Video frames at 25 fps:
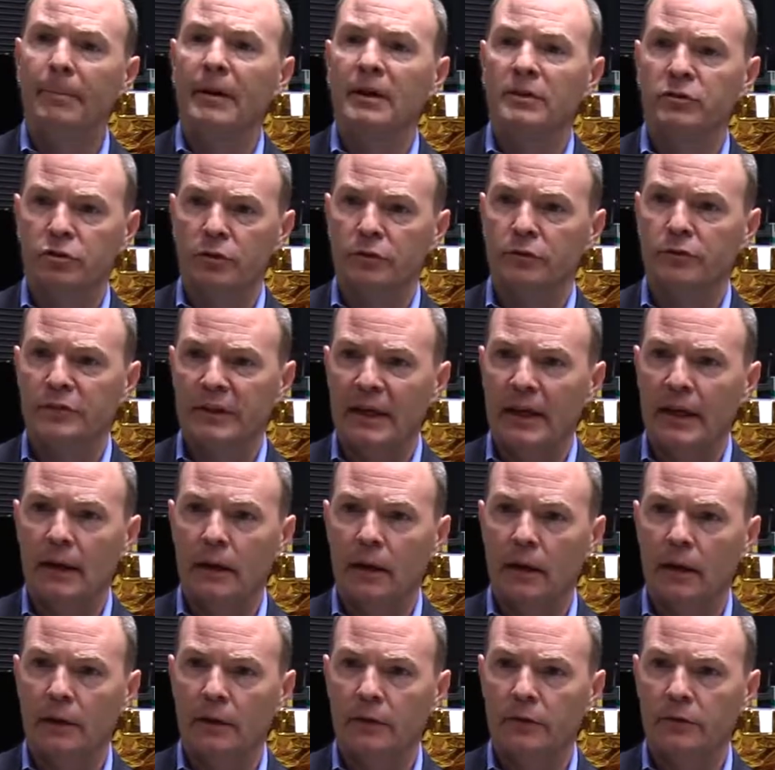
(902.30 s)
bunch of
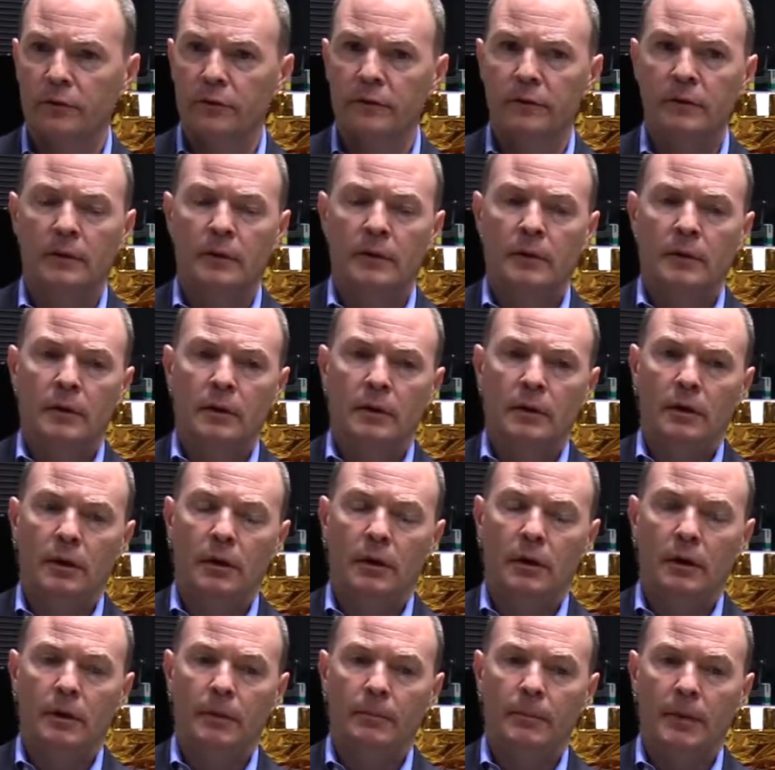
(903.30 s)
satellites
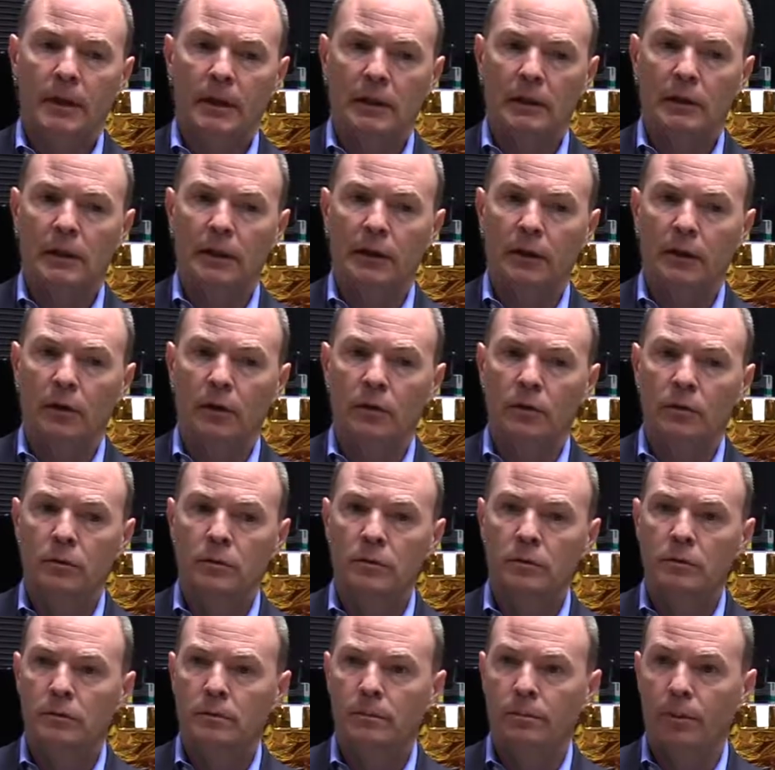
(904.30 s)
in LEO
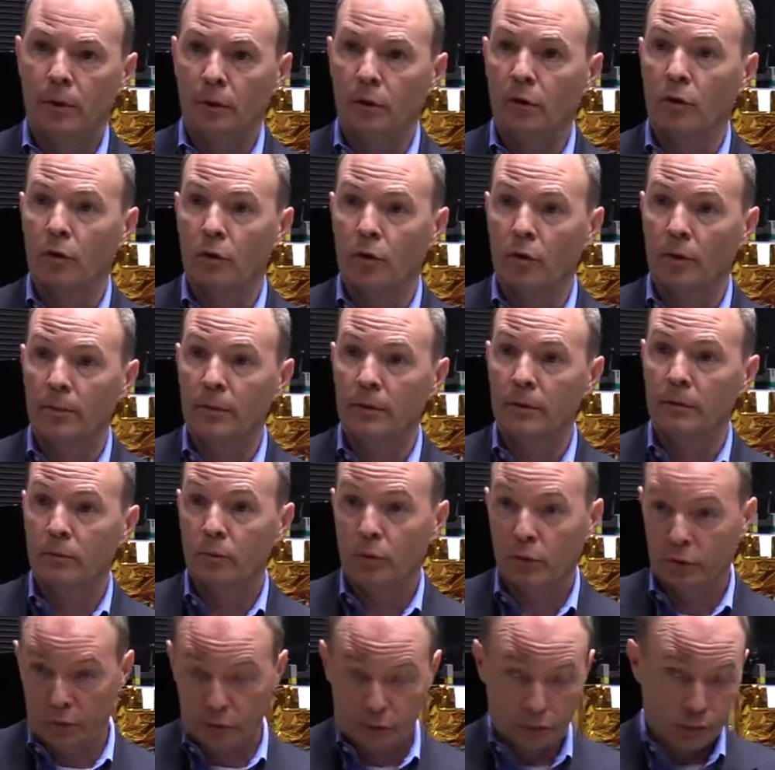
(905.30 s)
polar orbit,
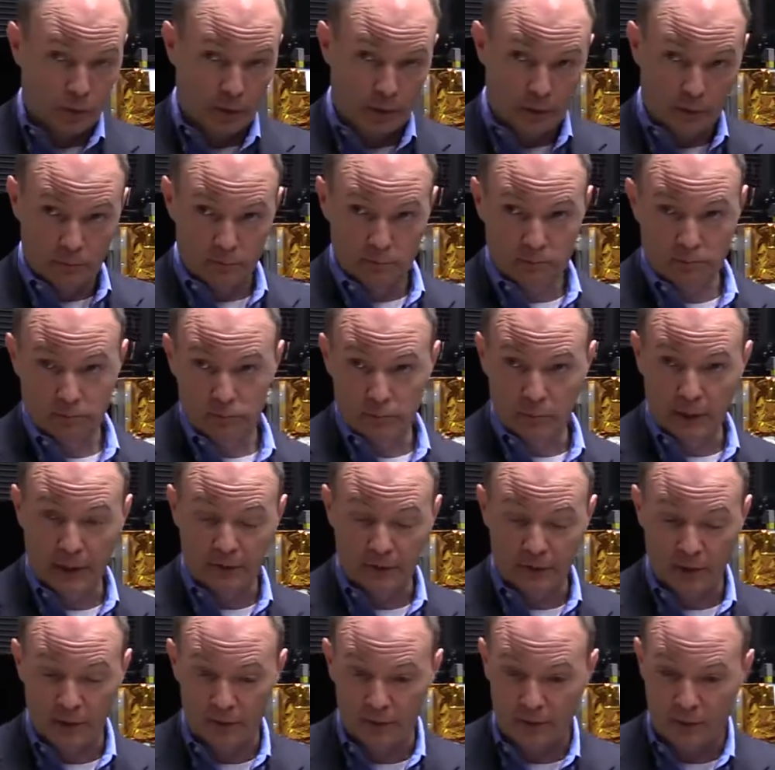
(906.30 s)
which is where
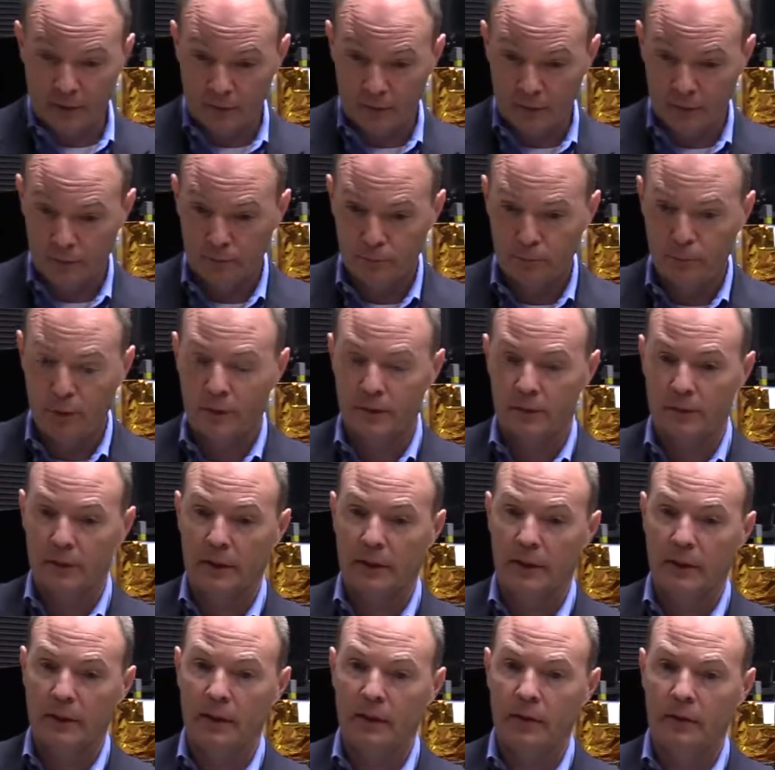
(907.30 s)
NetSat-7
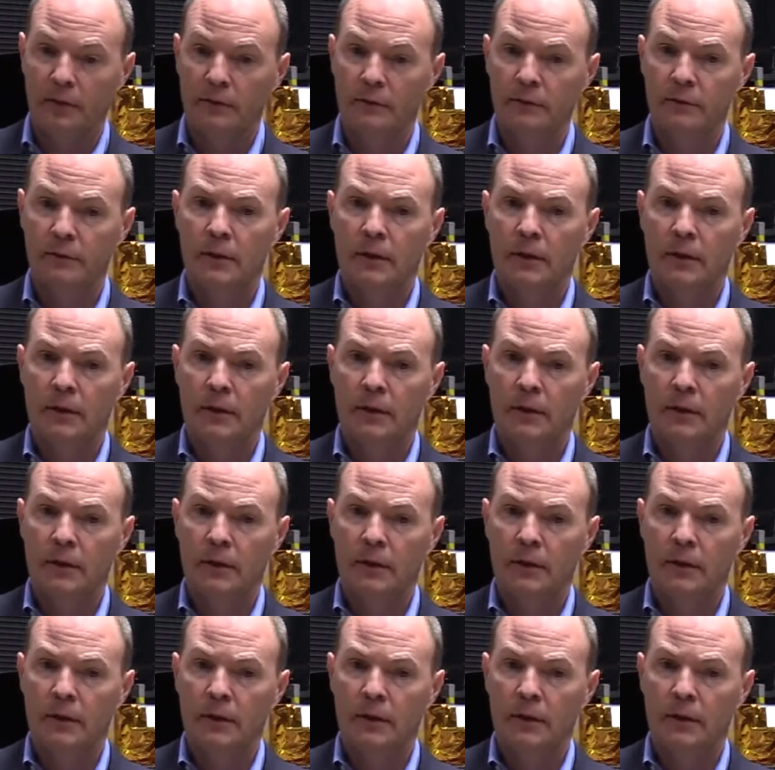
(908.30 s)
presently is.